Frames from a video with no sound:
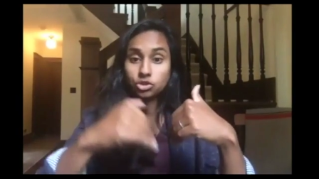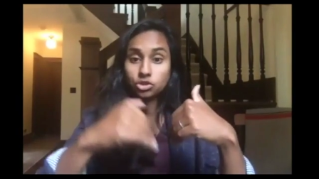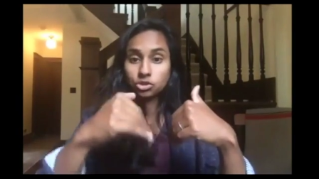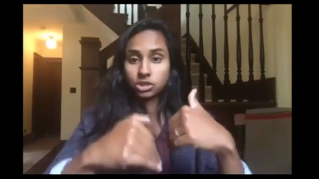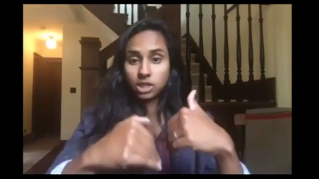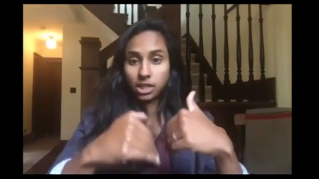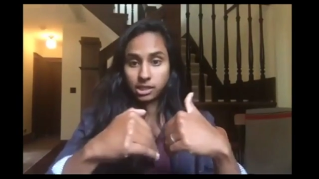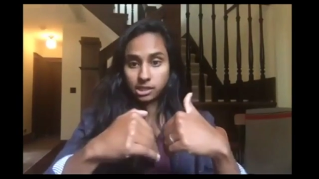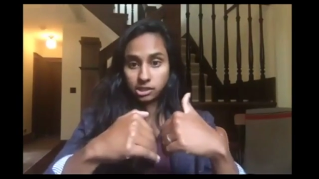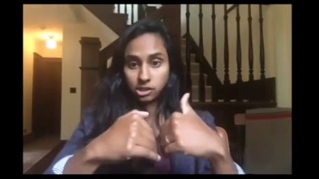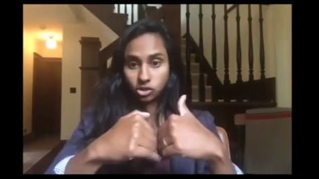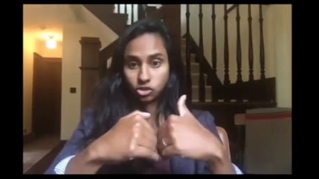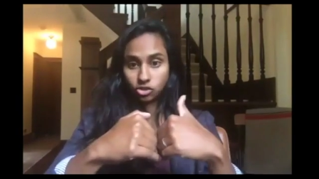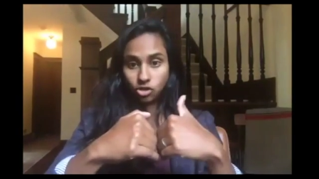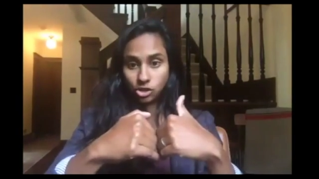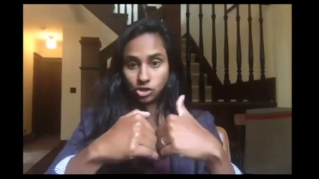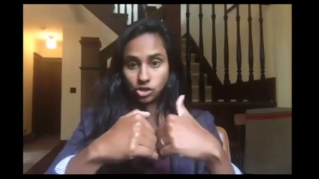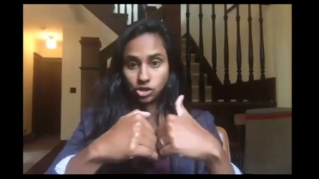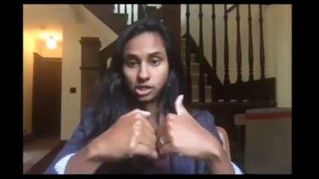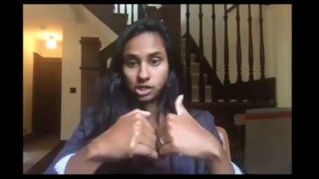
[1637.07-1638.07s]
social studies
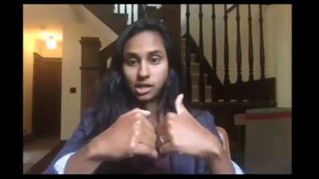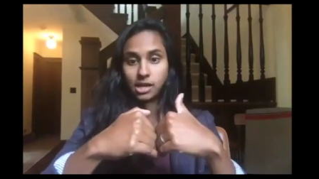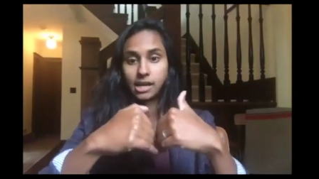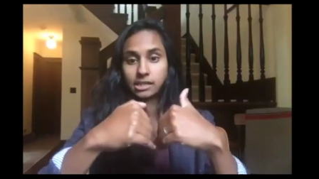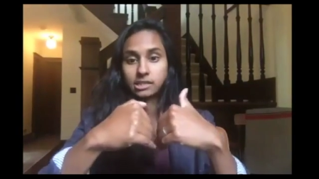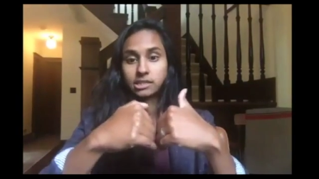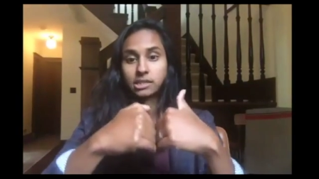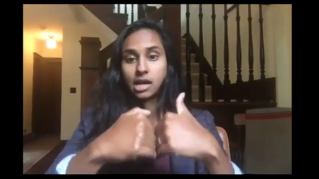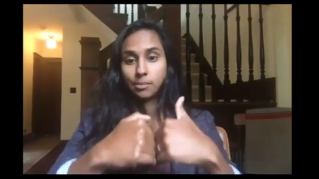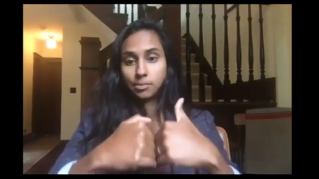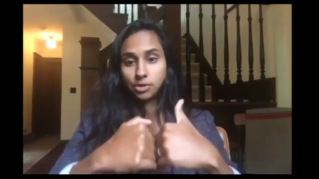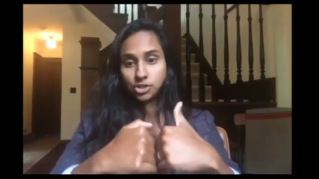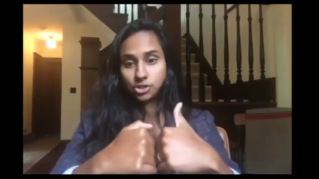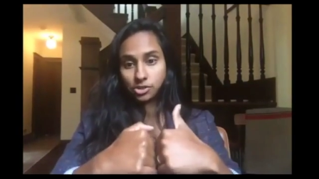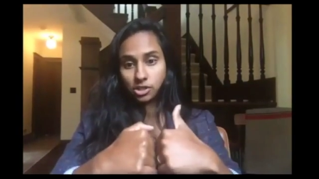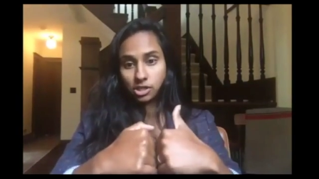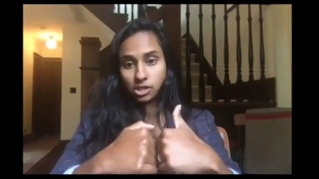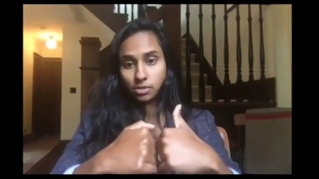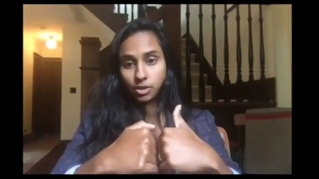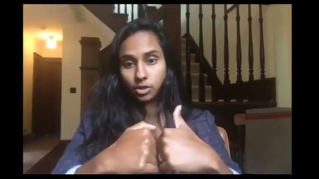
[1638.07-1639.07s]
instruction as an
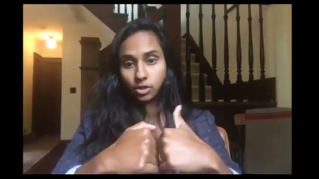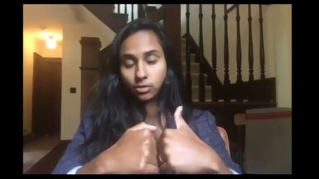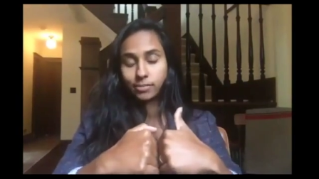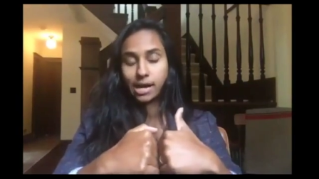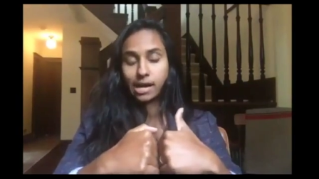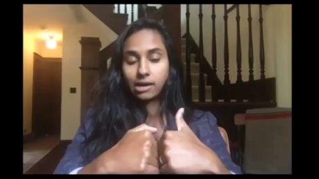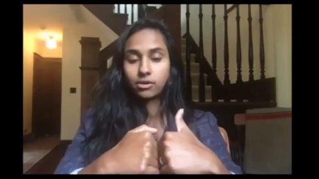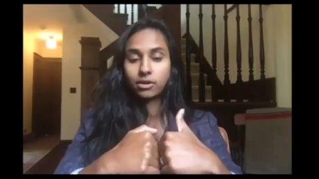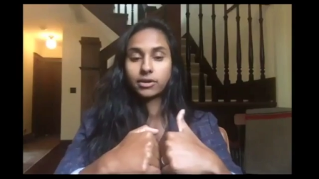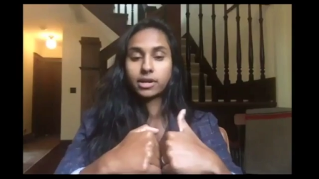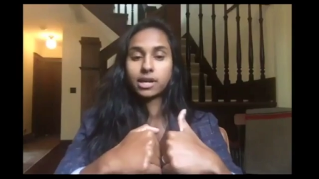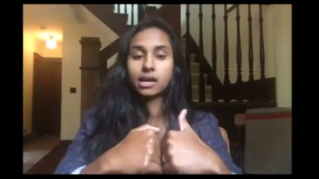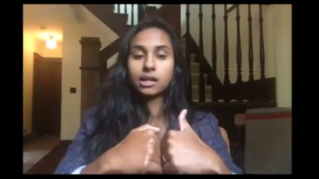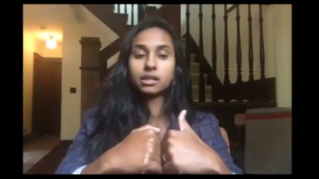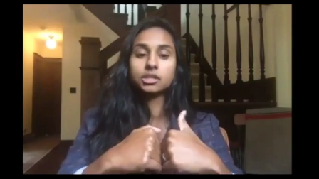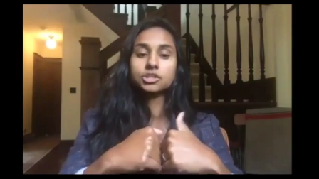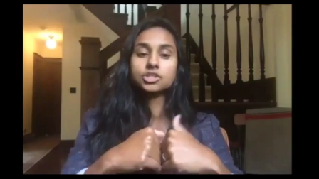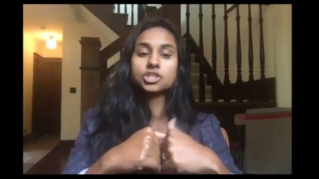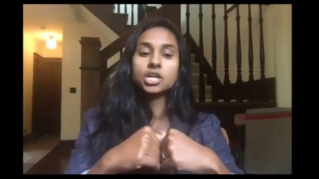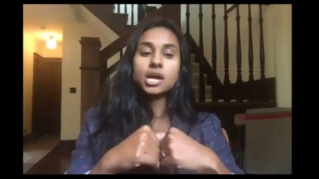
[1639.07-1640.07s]
opportunity to build
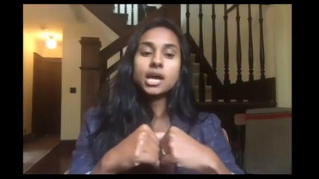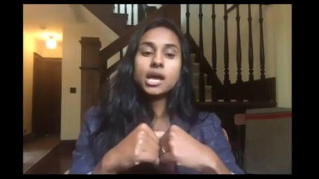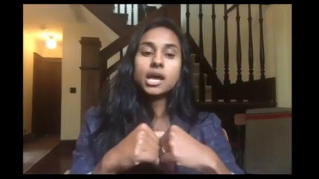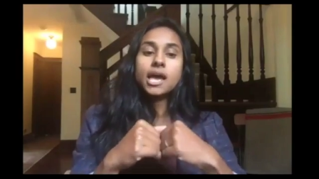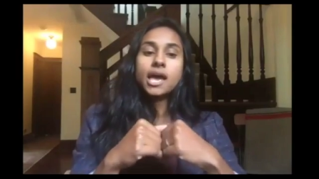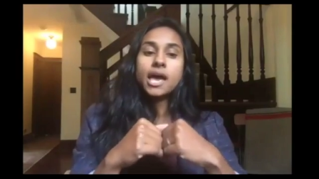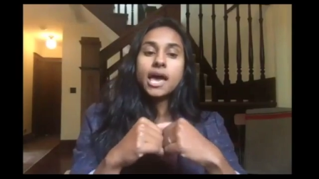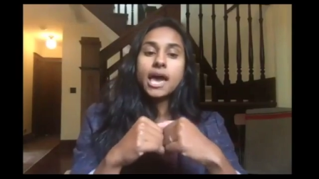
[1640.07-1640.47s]
background knowledge.